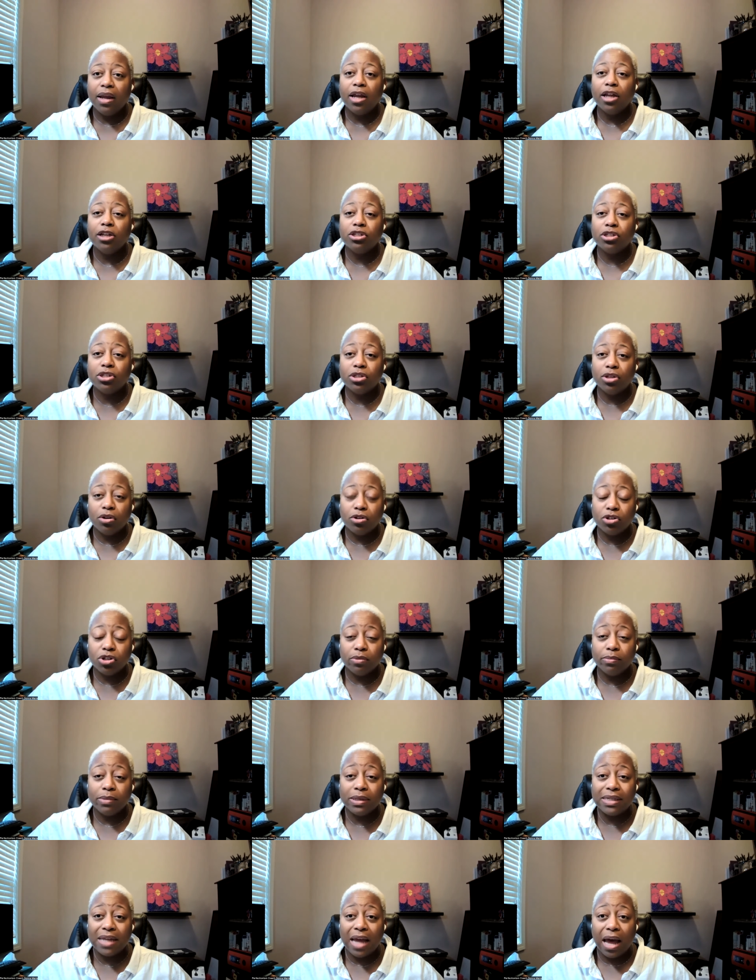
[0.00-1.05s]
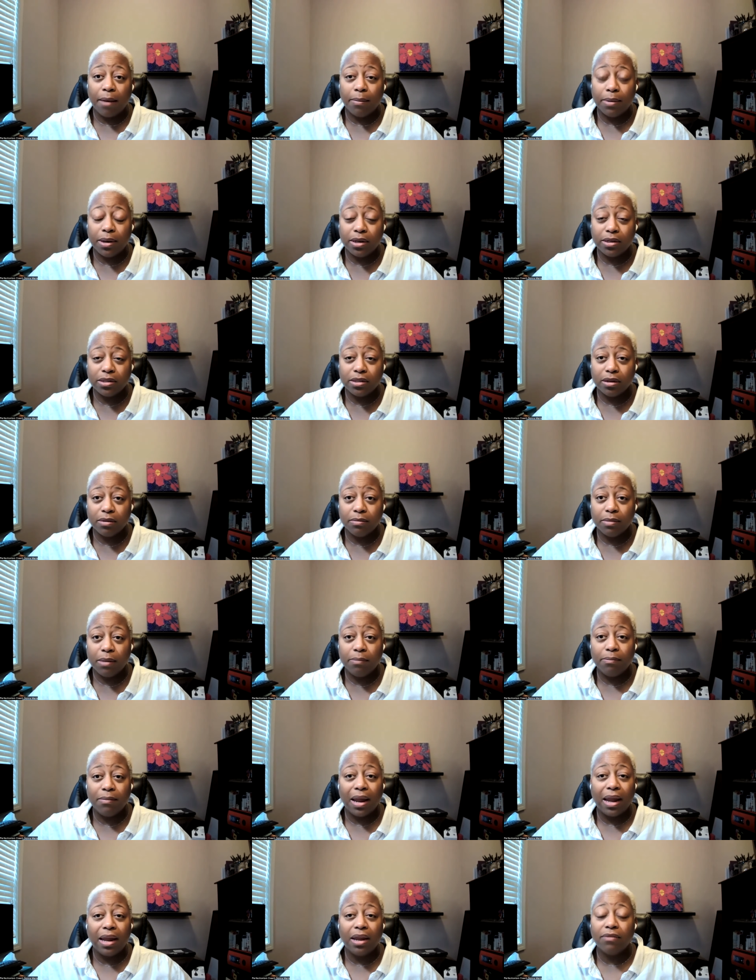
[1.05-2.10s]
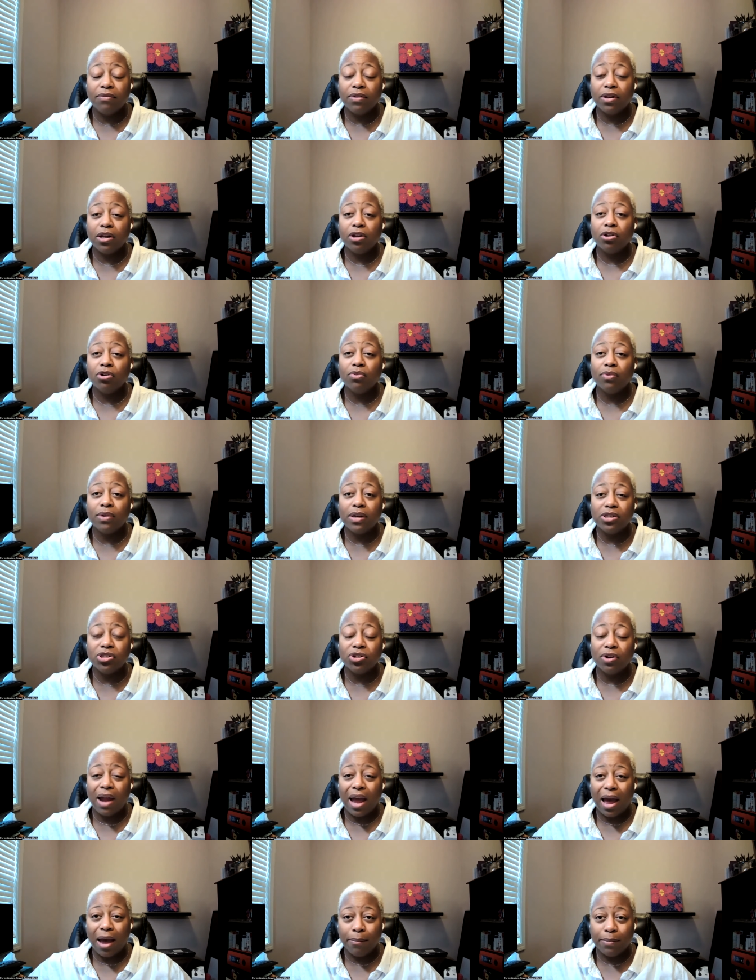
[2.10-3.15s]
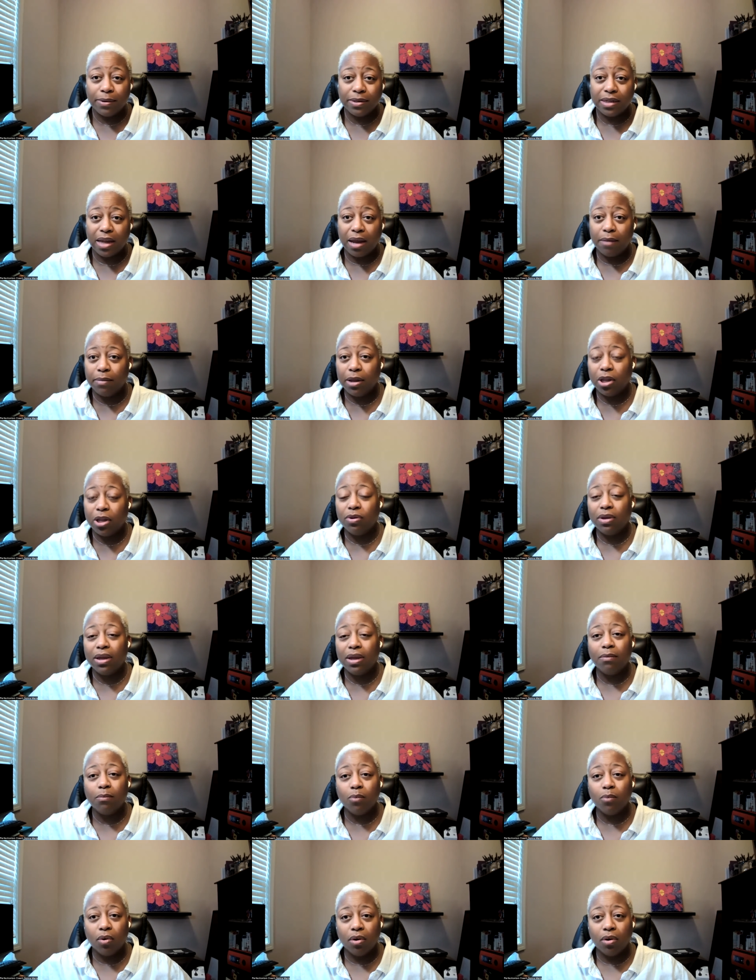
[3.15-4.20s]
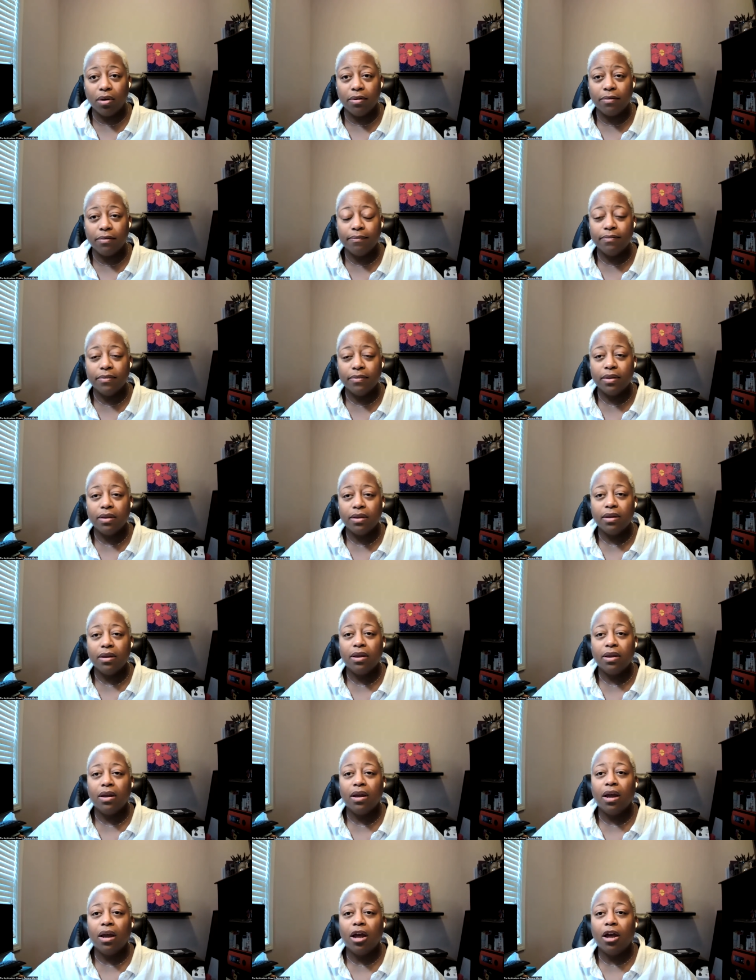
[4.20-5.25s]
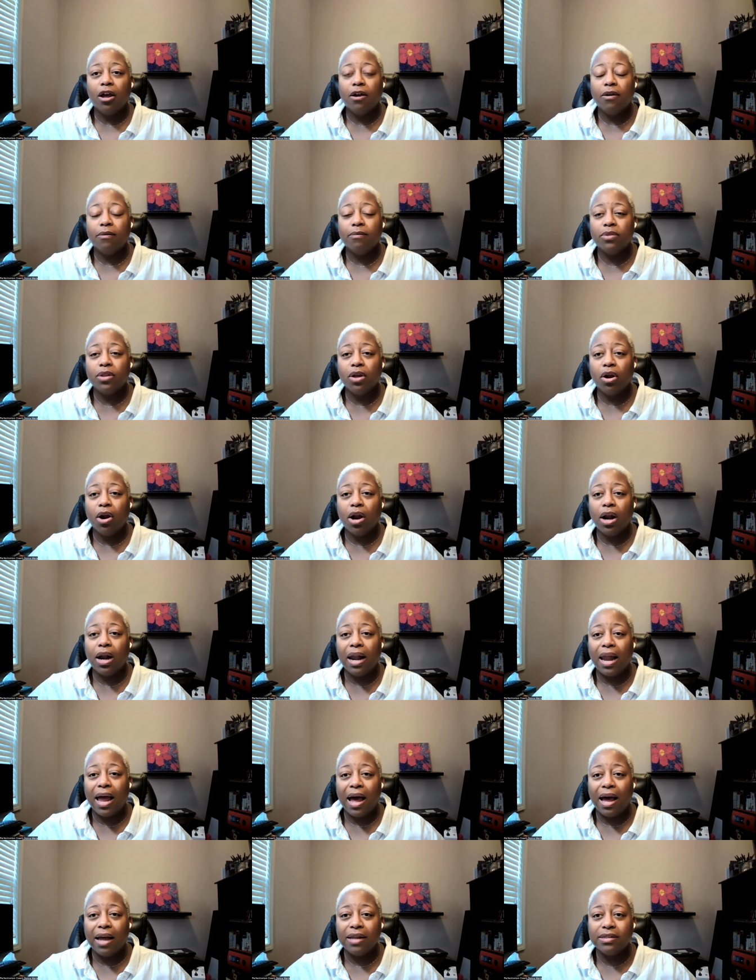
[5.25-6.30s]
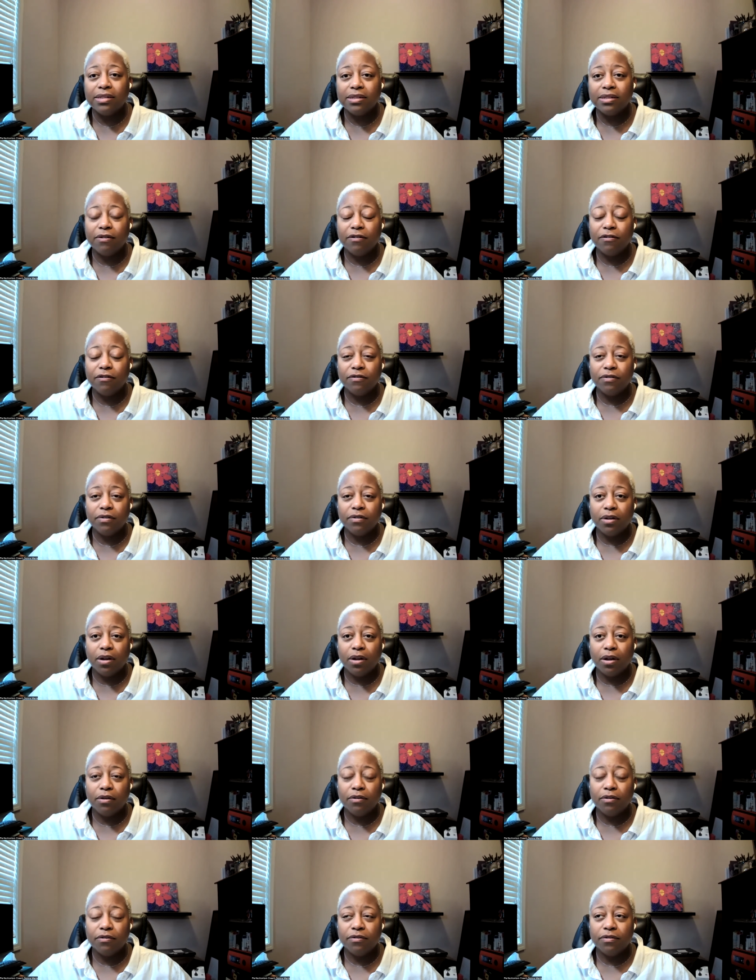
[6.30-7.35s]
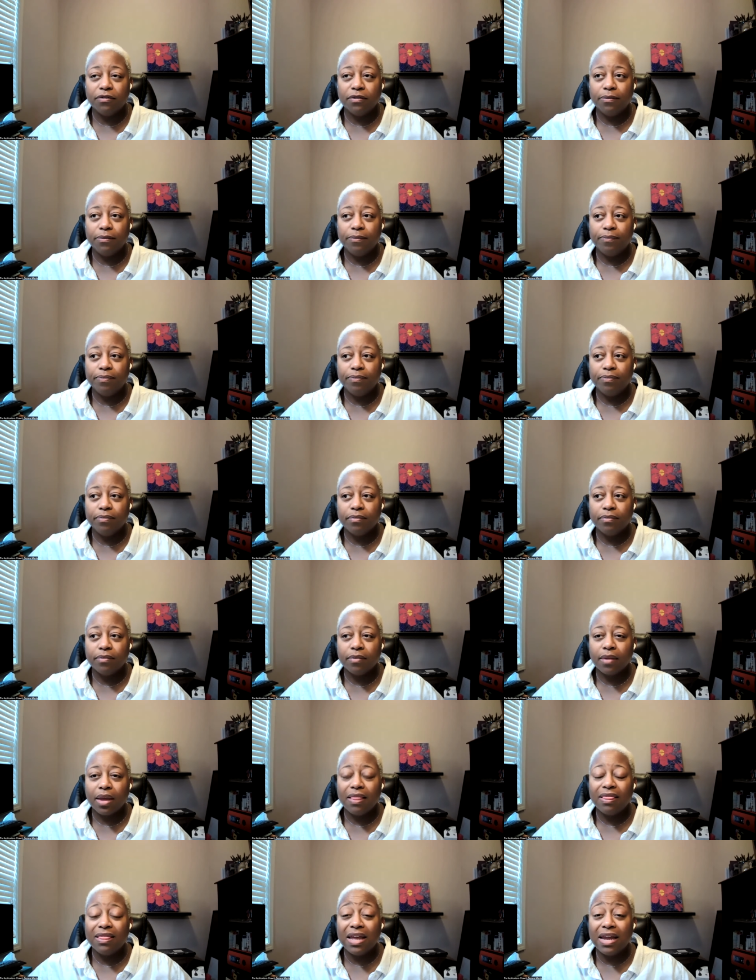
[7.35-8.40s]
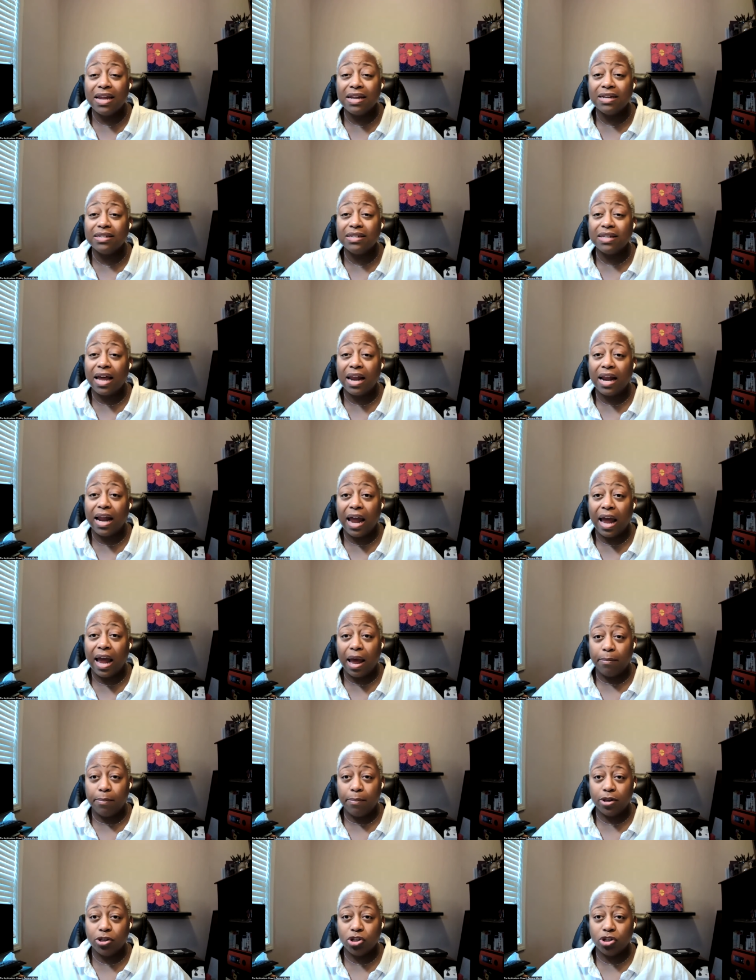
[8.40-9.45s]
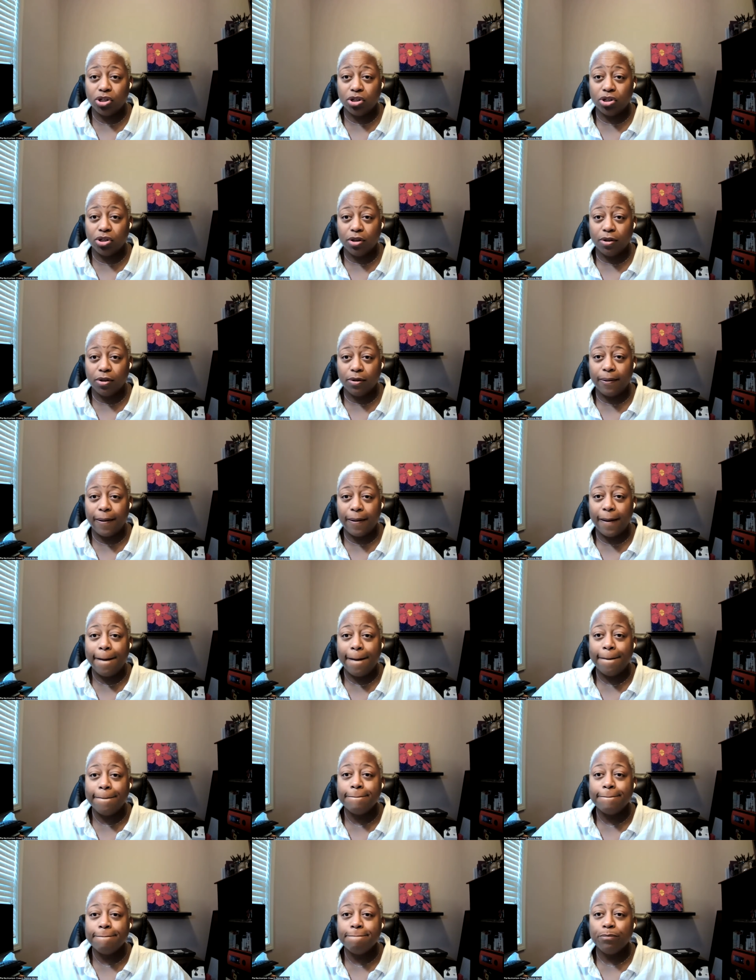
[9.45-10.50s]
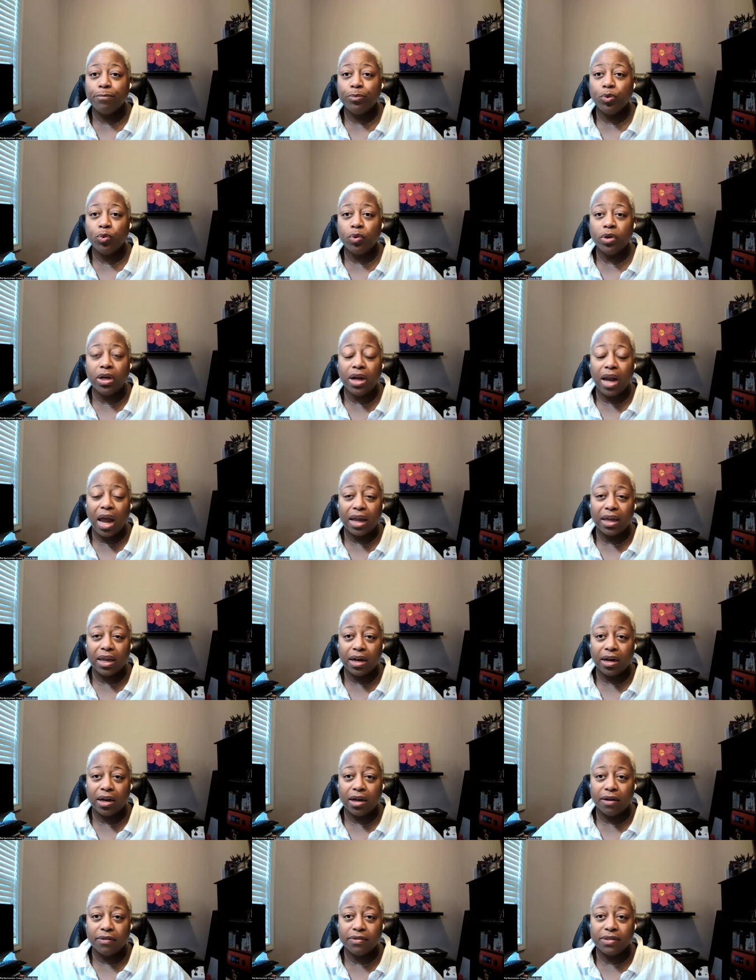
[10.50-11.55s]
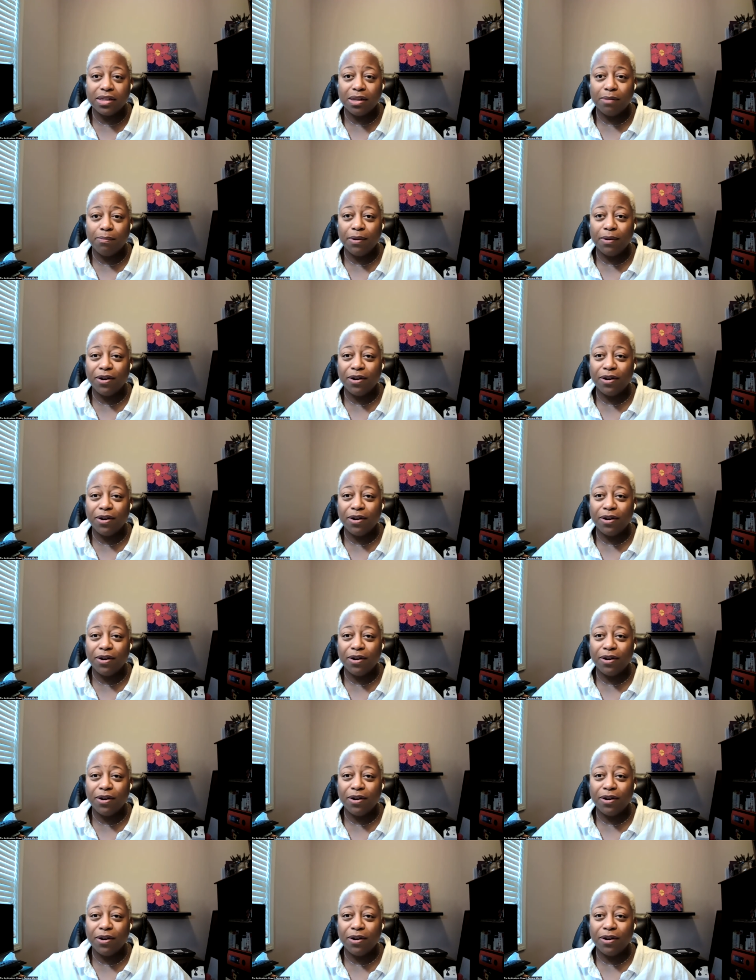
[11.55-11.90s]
It slows your metabolism. It may even increase your appetite, make you eat more. Um, there are lots of, of things that happen to you when you're not getting enough sleep.